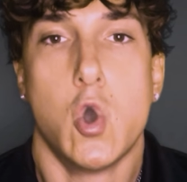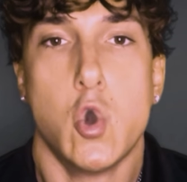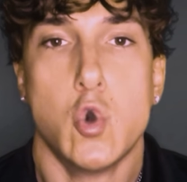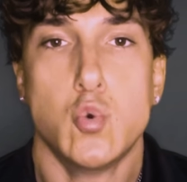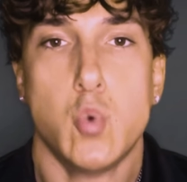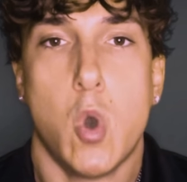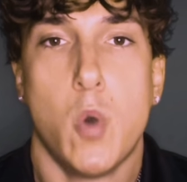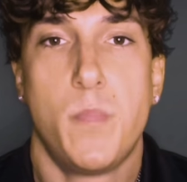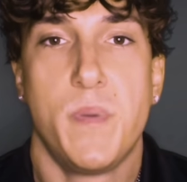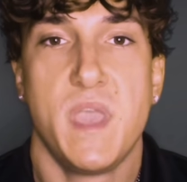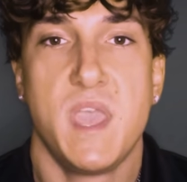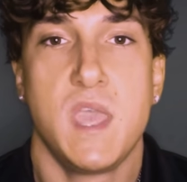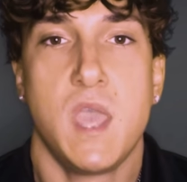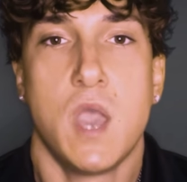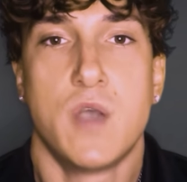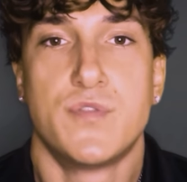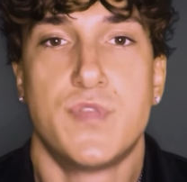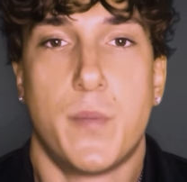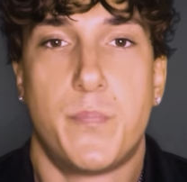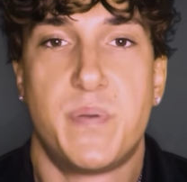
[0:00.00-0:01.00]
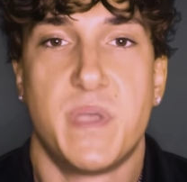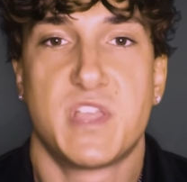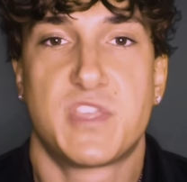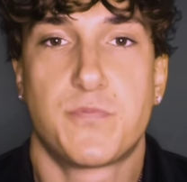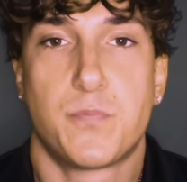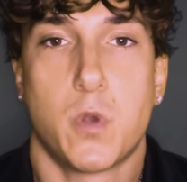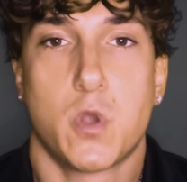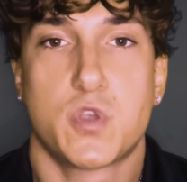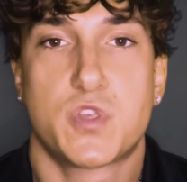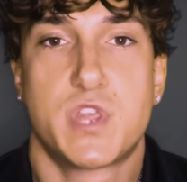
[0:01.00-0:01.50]
Who will be the
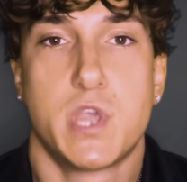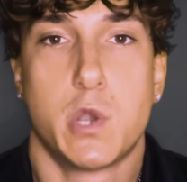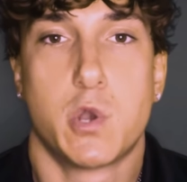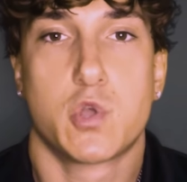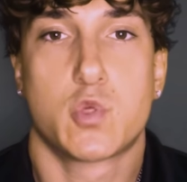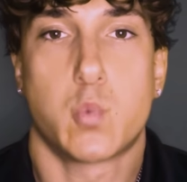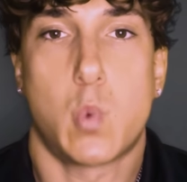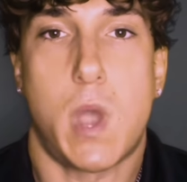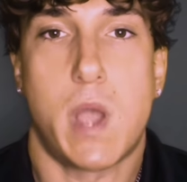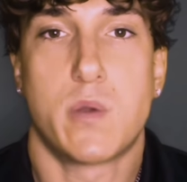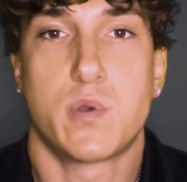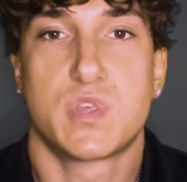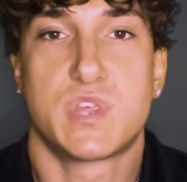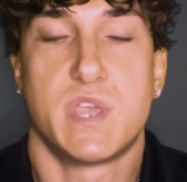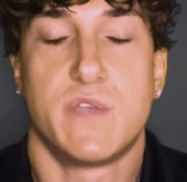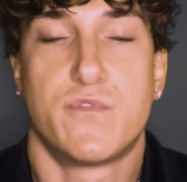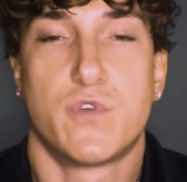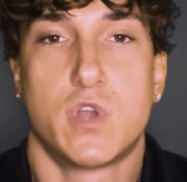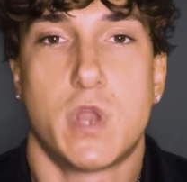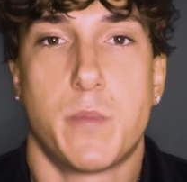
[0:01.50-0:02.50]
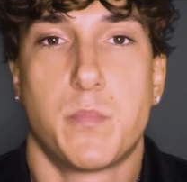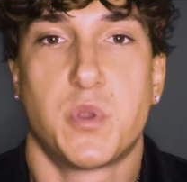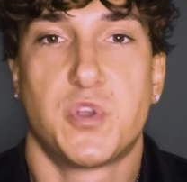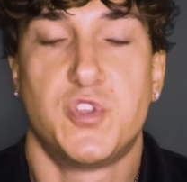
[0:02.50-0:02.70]
Pittsburgh Steelers wide receiver number